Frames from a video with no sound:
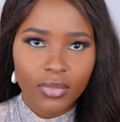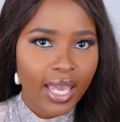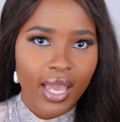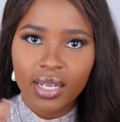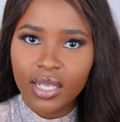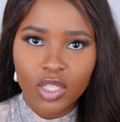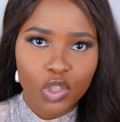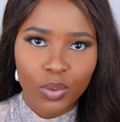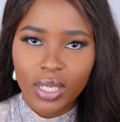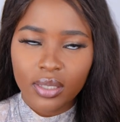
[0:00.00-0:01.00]
Candy,
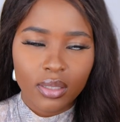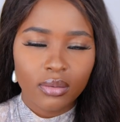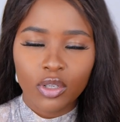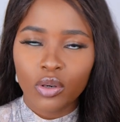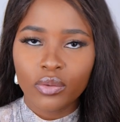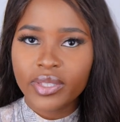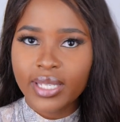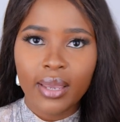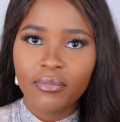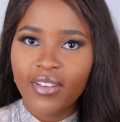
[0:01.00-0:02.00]
sweet, you know,
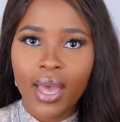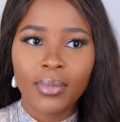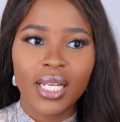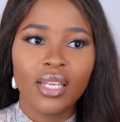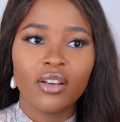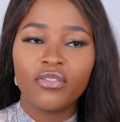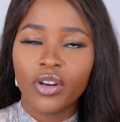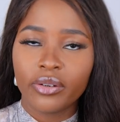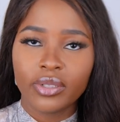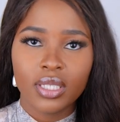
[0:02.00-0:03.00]
same family of
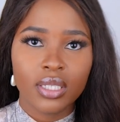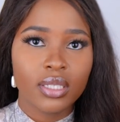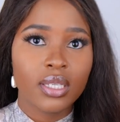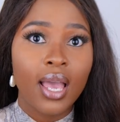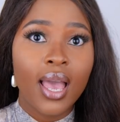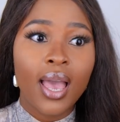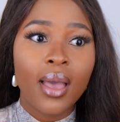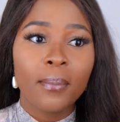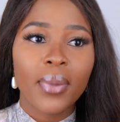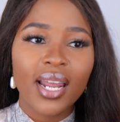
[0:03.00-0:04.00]
fragrances.
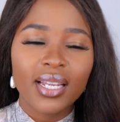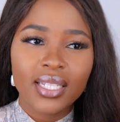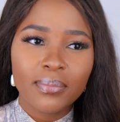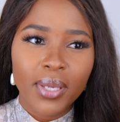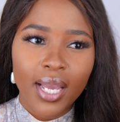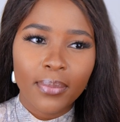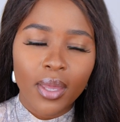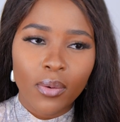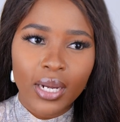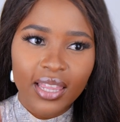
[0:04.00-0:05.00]
But I didn't pick up
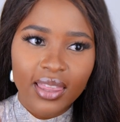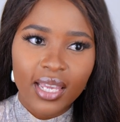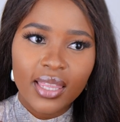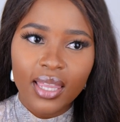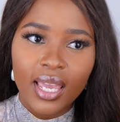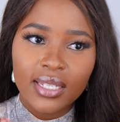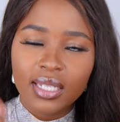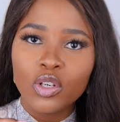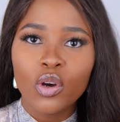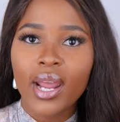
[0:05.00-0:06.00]
that one. I think they
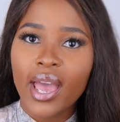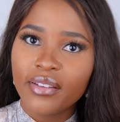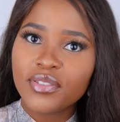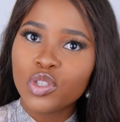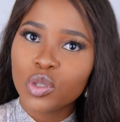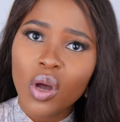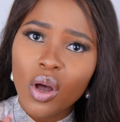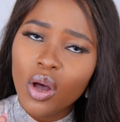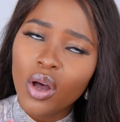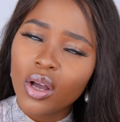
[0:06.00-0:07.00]
did not have
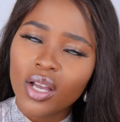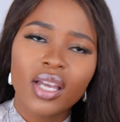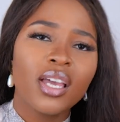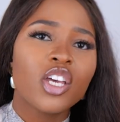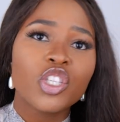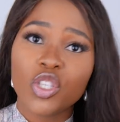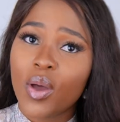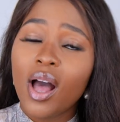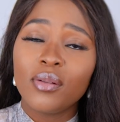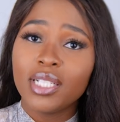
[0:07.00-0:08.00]
stock. So
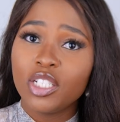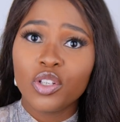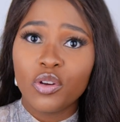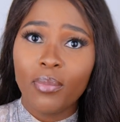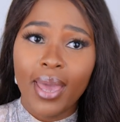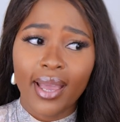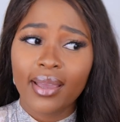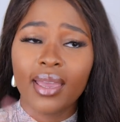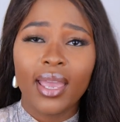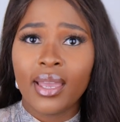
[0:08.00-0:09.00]
I'll need to go
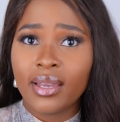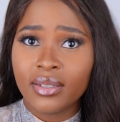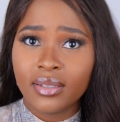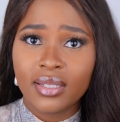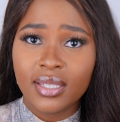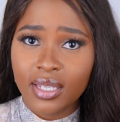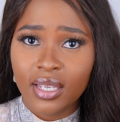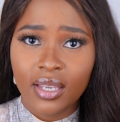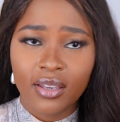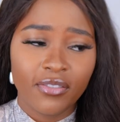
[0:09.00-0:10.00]
back and
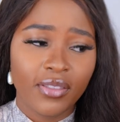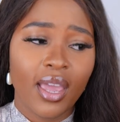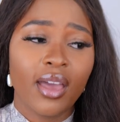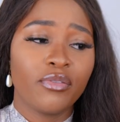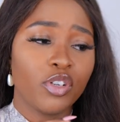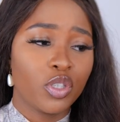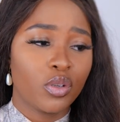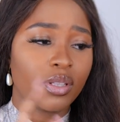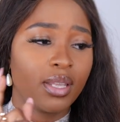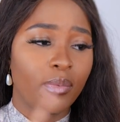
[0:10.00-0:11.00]
see if they have
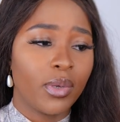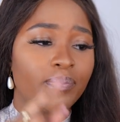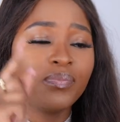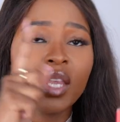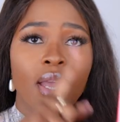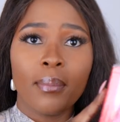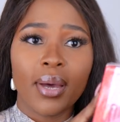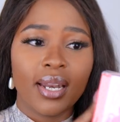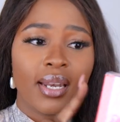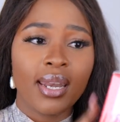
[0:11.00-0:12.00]
restocked that one.
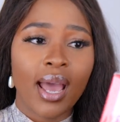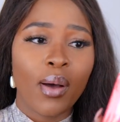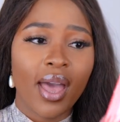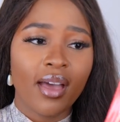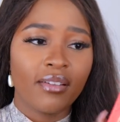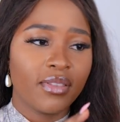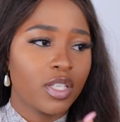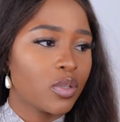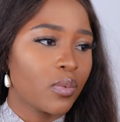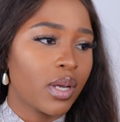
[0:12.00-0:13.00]
But now I have
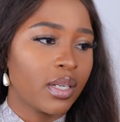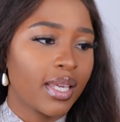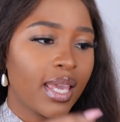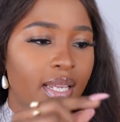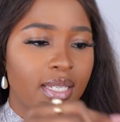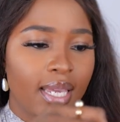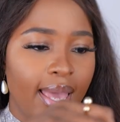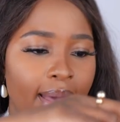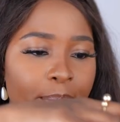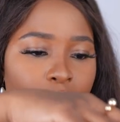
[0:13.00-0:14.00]
this one, Candy
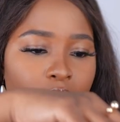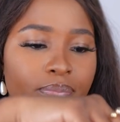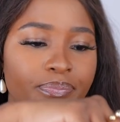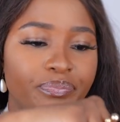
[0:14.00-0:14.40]
Apple.